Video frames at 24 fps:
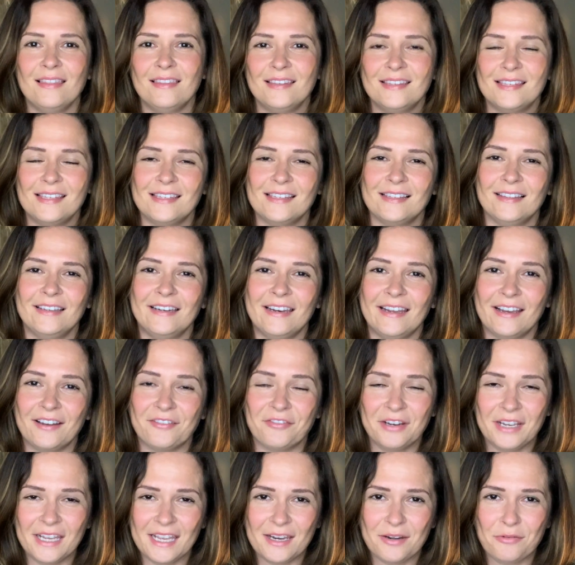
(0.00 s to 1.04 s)
this is Elena
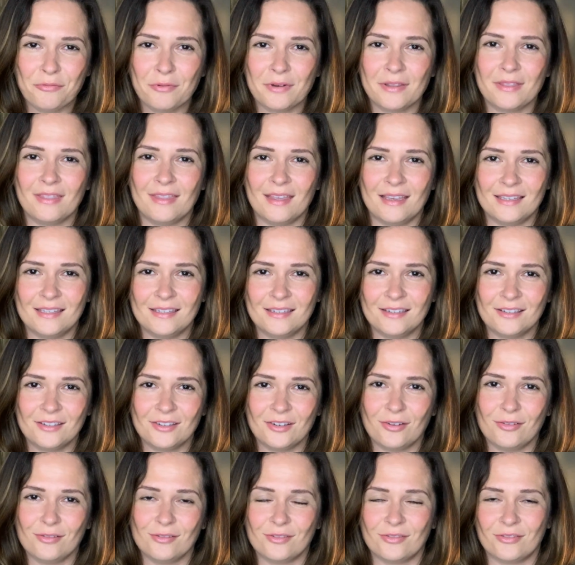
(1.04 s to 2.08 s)
Kovrigin with Nesting
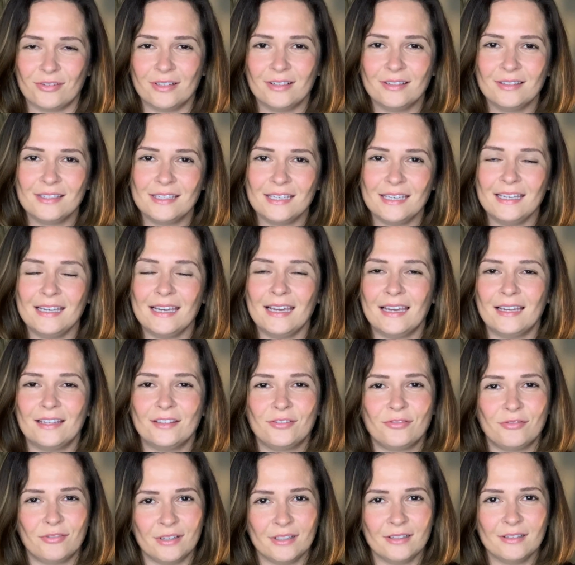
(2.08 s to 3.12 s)
Dolls Realty
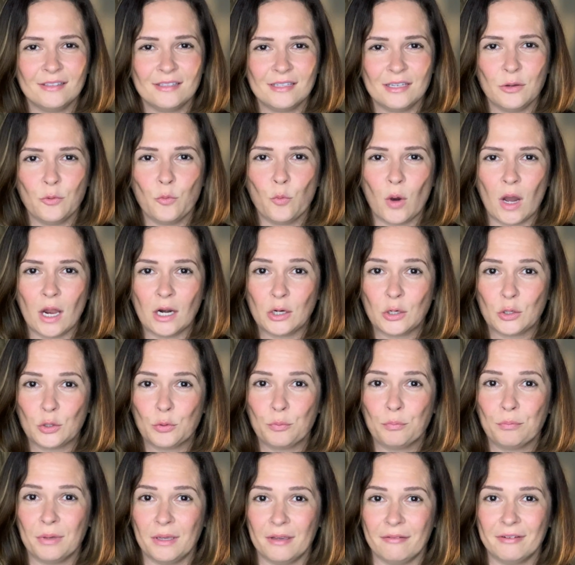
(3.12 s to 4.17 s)
at Realty One
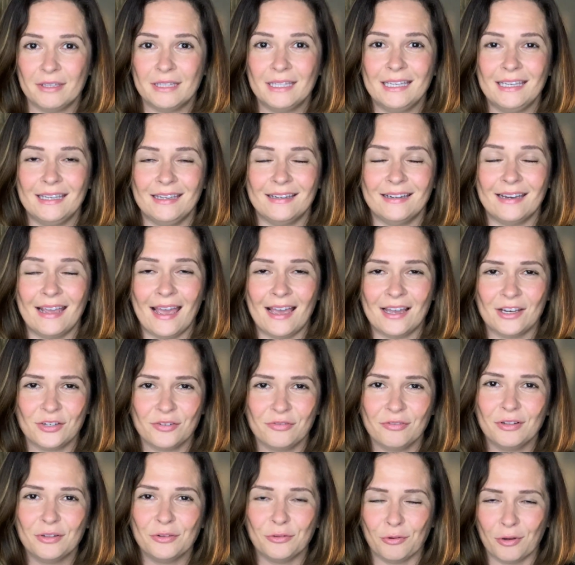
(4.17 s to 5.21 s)
Group Pivot here in
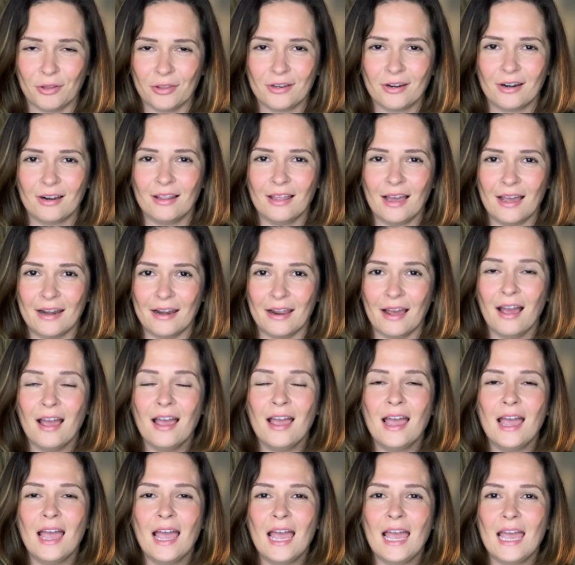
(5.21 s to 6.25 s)
Asheville, North Carolina.
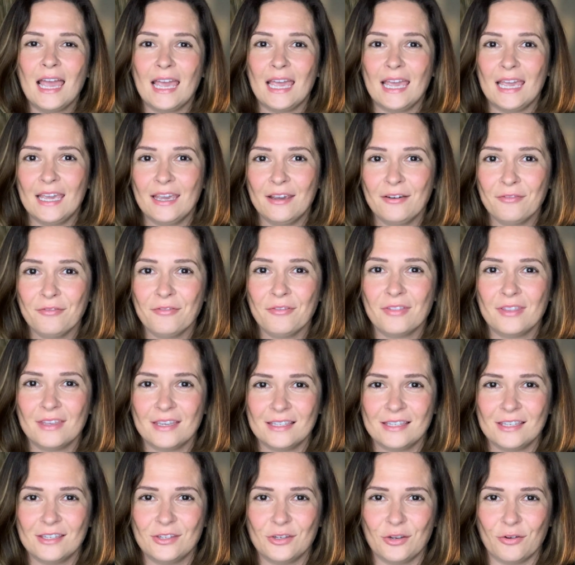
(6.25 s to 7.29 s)
If
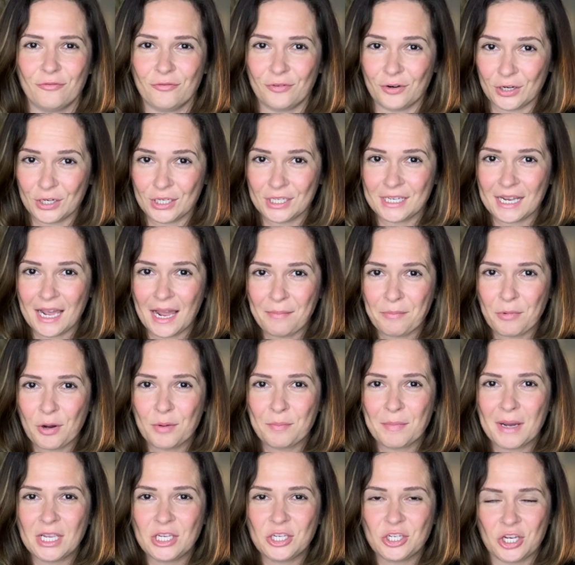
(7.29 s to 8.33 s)
this is your first time
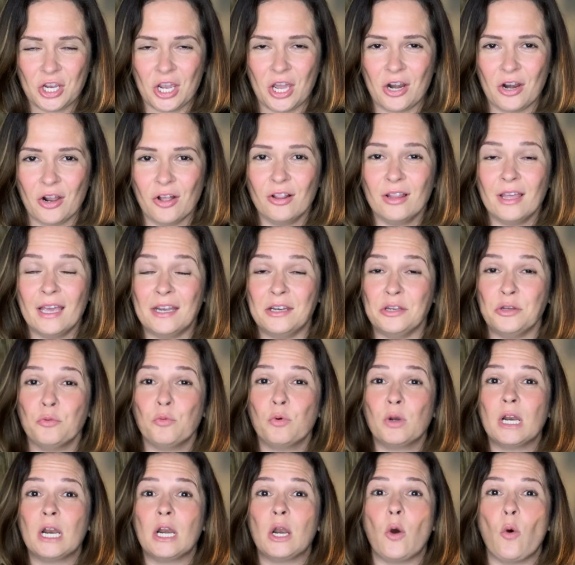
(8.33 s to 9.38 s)
on my channel and you
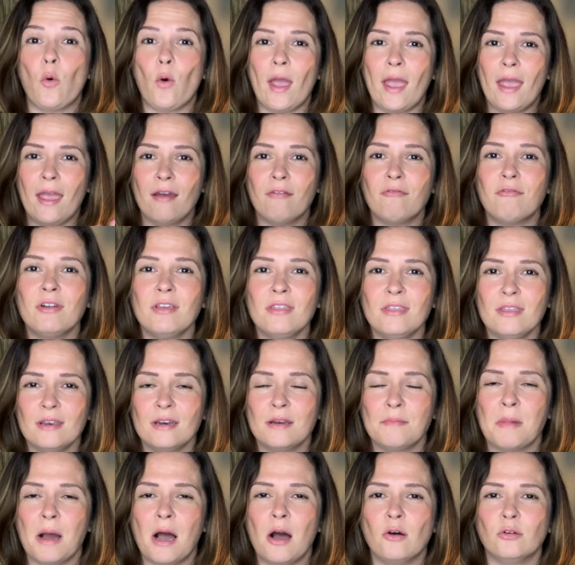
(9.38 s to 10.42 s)
want to know
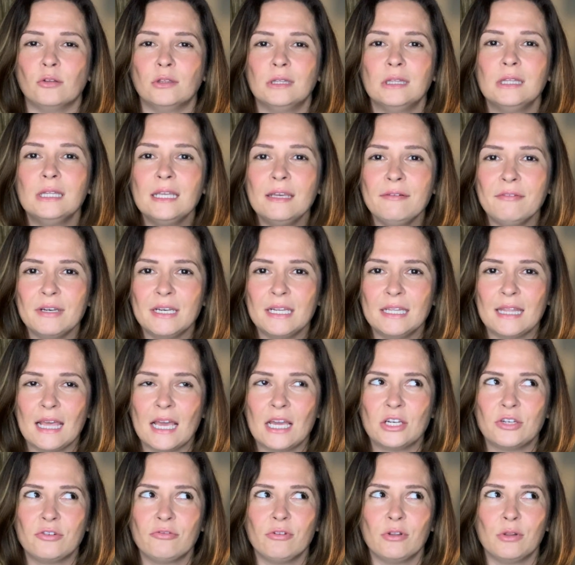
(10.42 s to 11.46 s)
everything about living in
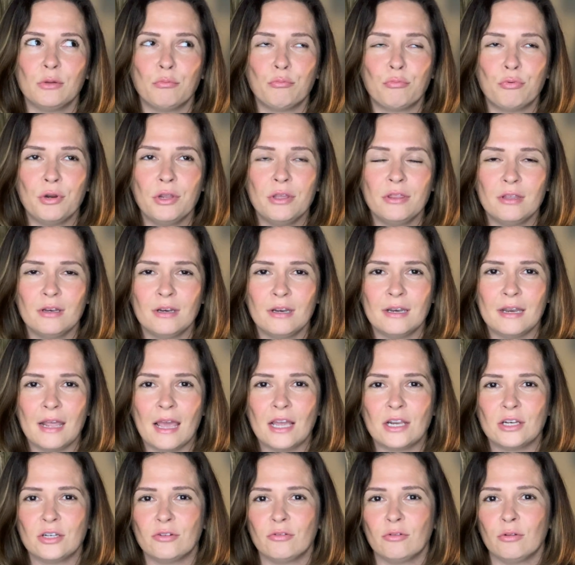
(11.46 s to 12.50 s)
Asheville, breathing in
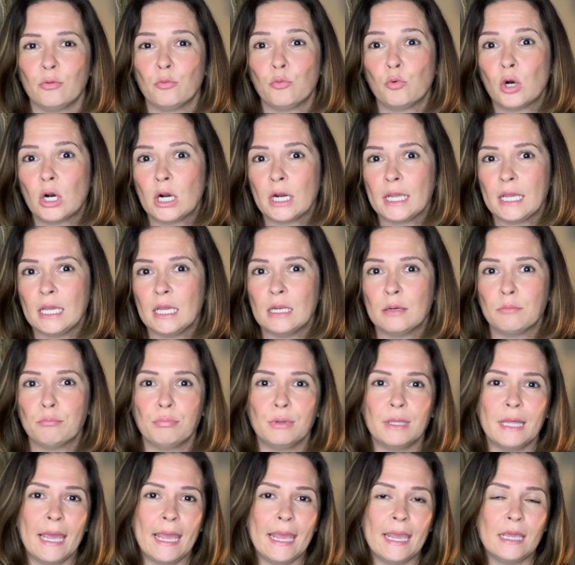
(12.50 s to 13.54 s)
Asheville, working,
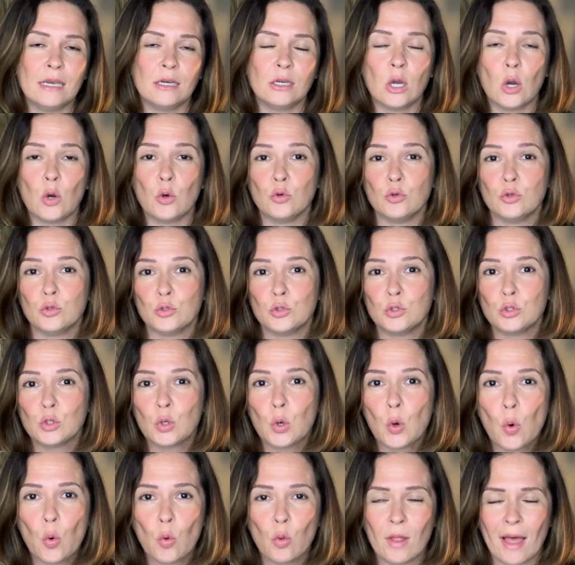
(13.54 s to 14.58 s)
playing, going to
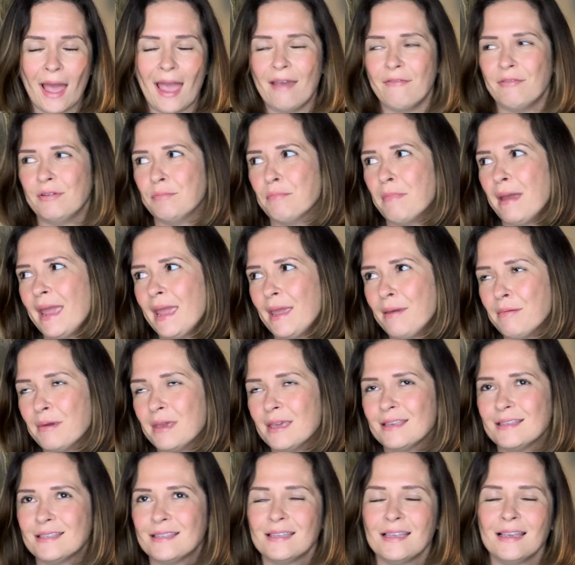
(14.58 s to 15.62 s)
school, having
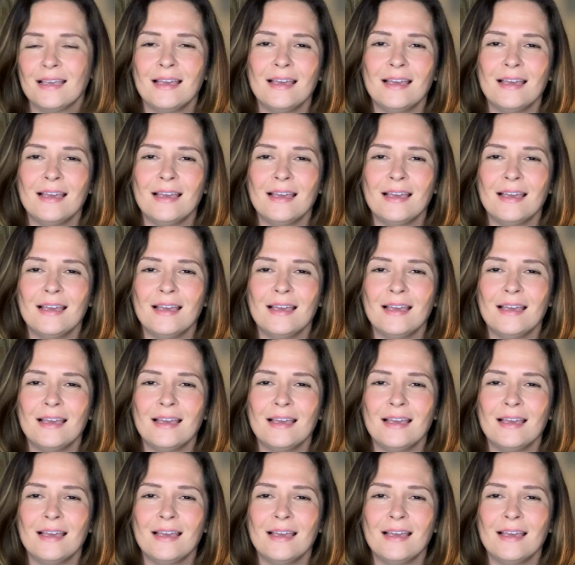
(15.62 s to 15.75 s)
babies,